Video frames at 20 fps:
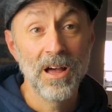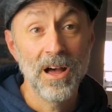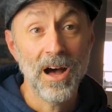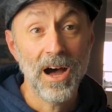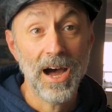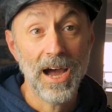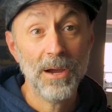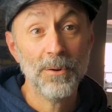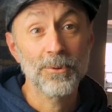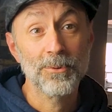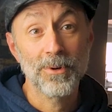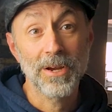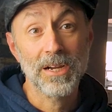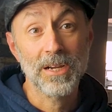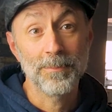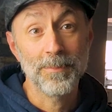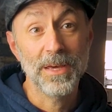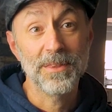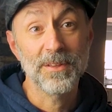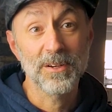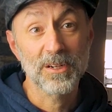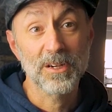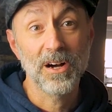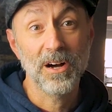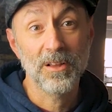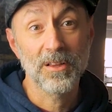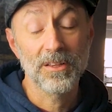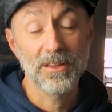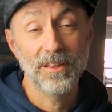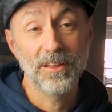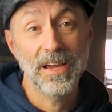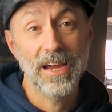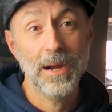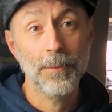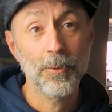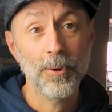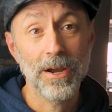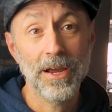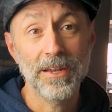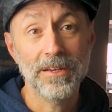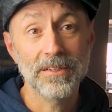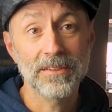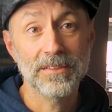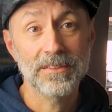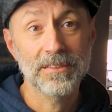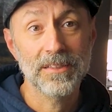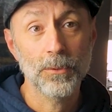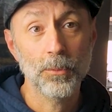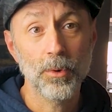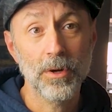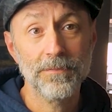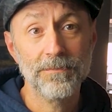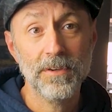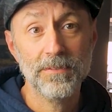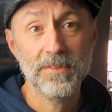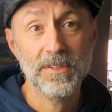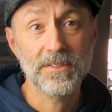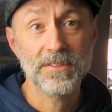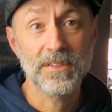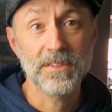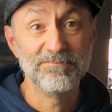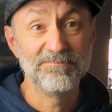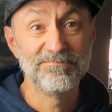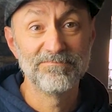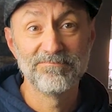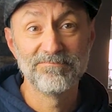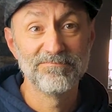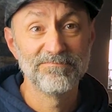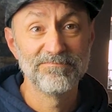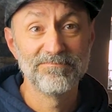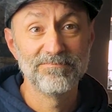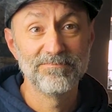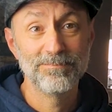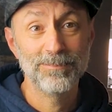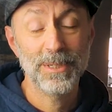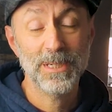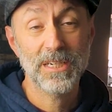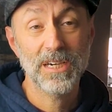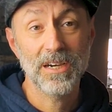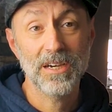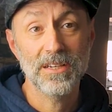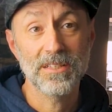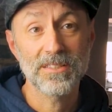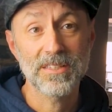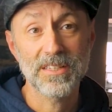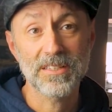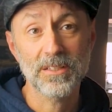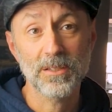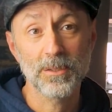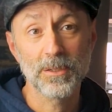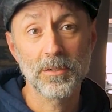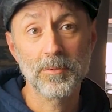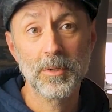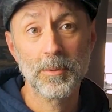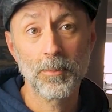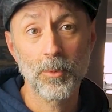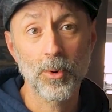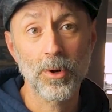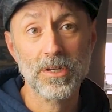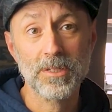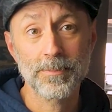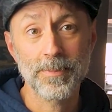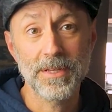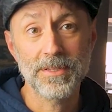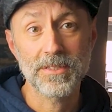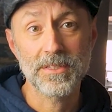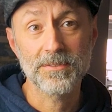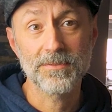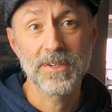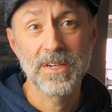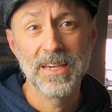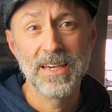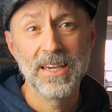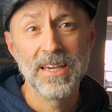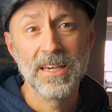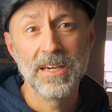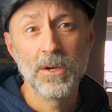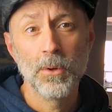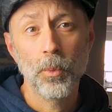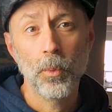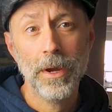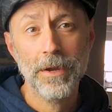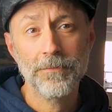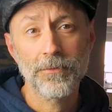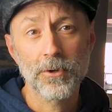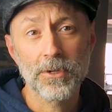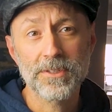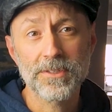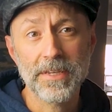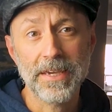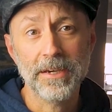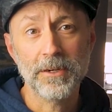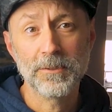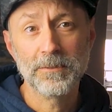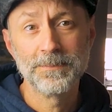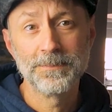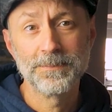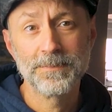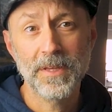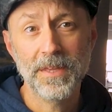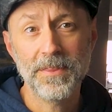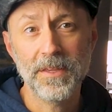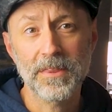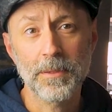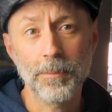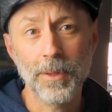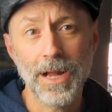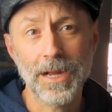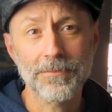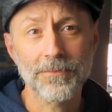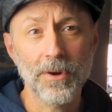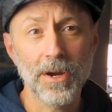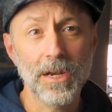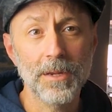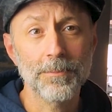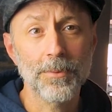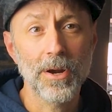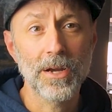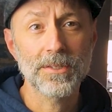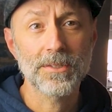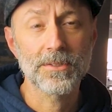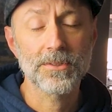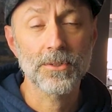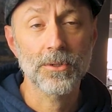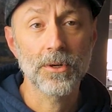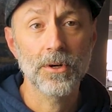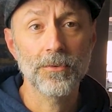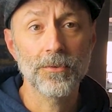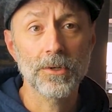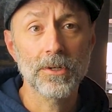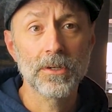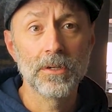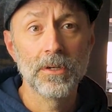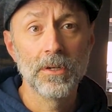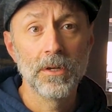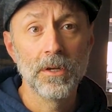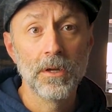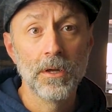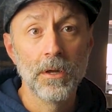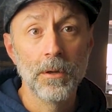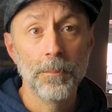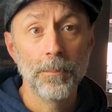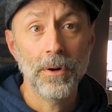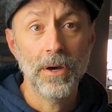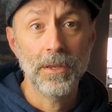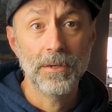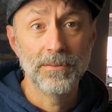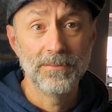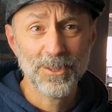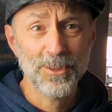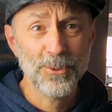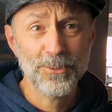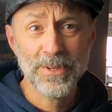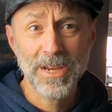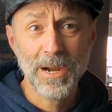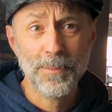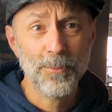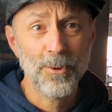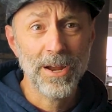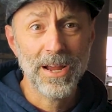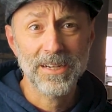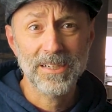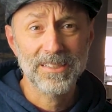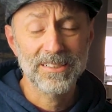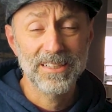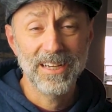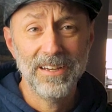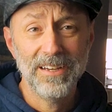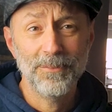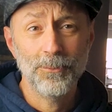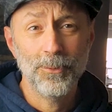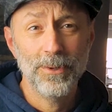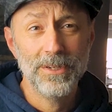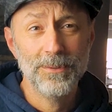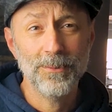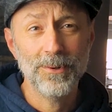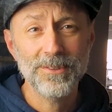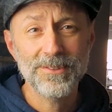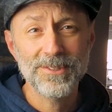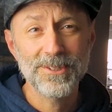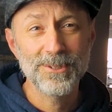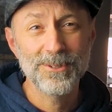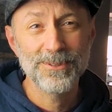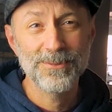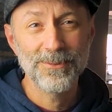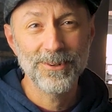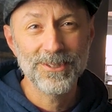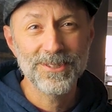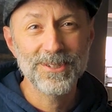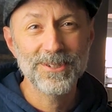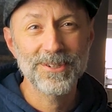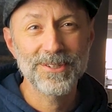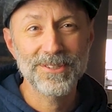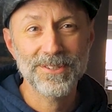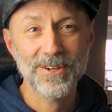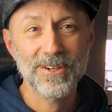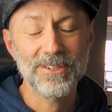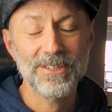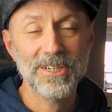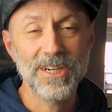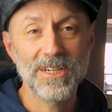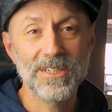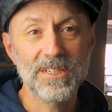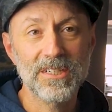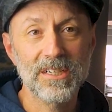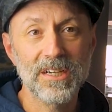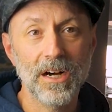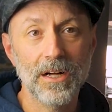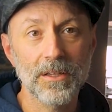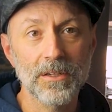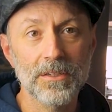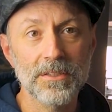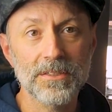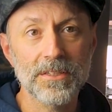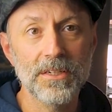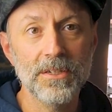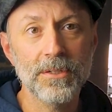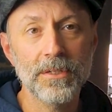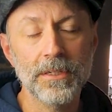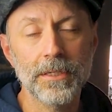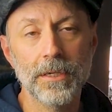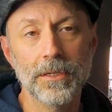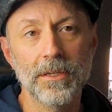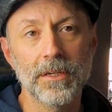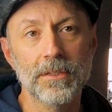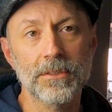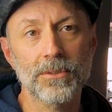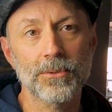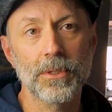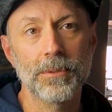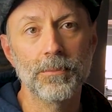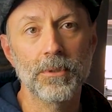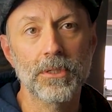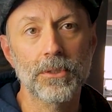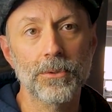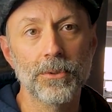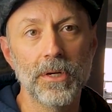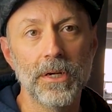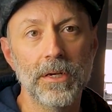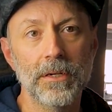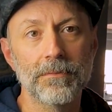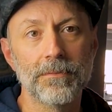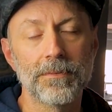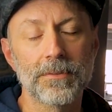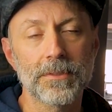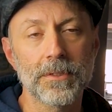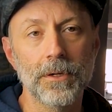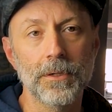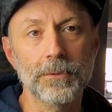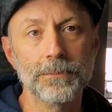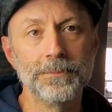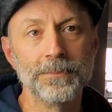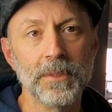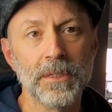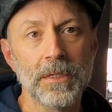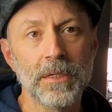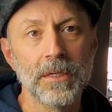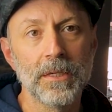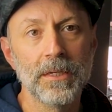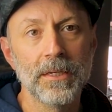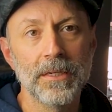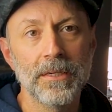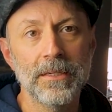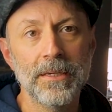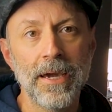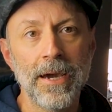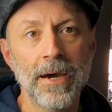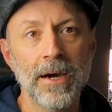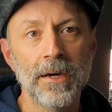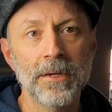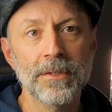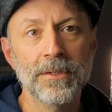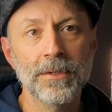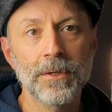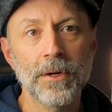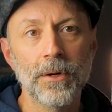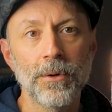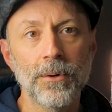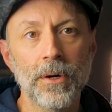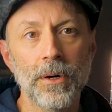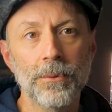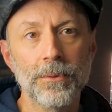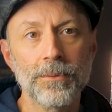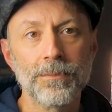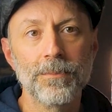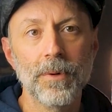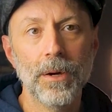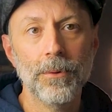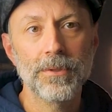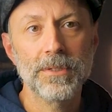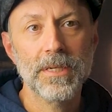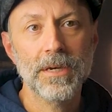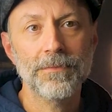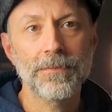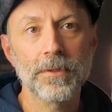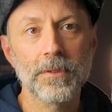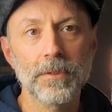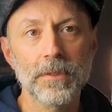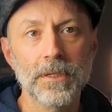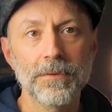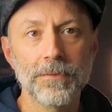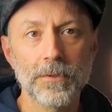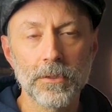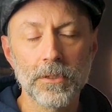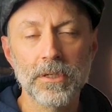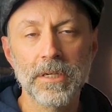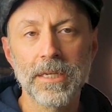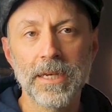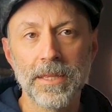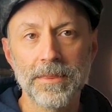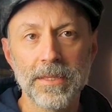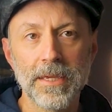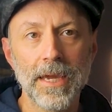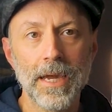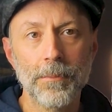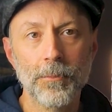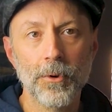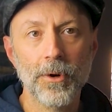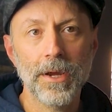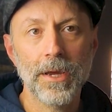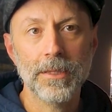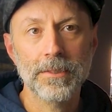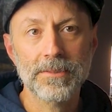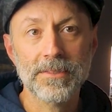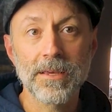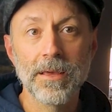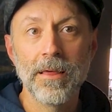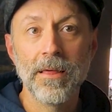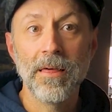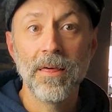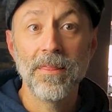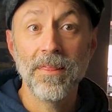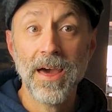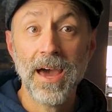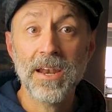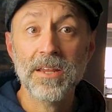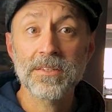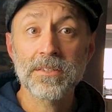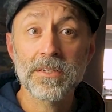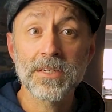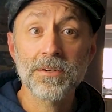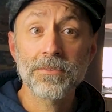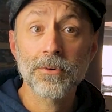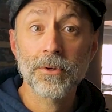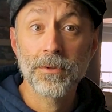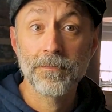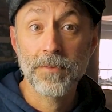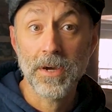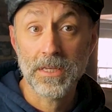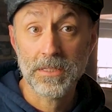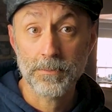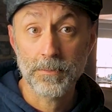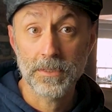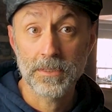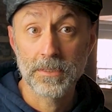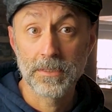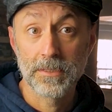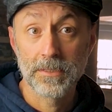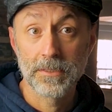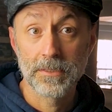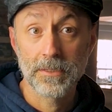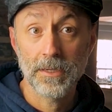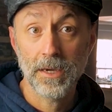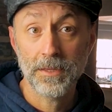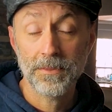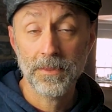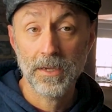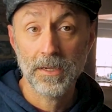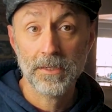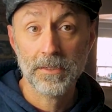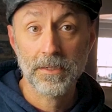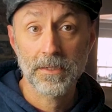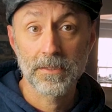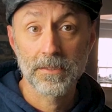I would recommend the Amaran, the 150cc, because it's a little bit more expensive. Wait for a sale. I think the Black Friday prices are over. But those amaranth, once you can start changing colors, then you can get extremely creative. So yeah, I would definitely, if you're looking at the amaranths, that is a different investment, I think,